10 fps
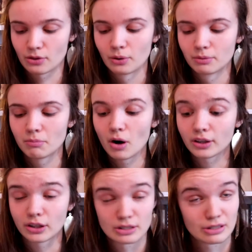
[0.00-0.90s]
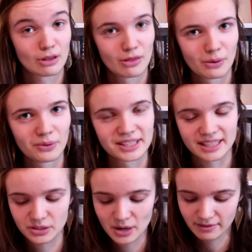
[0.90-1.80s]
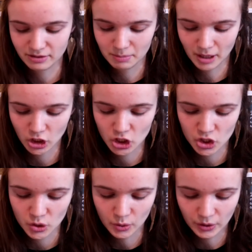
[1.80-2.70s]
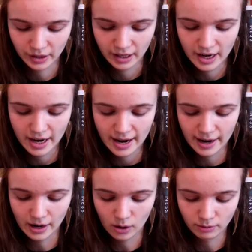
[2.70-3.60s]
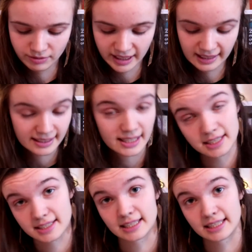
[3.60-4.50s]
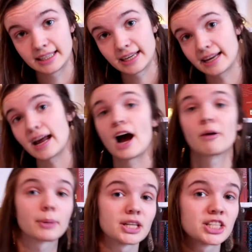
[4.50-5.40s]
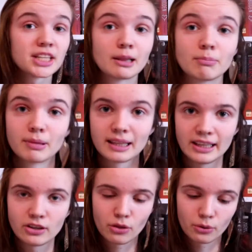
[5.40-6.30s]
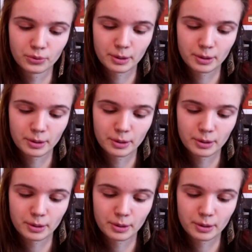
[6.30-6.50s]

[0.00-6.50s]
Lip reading: though is that you have to make sure of the intensity and how much they'll bleed through the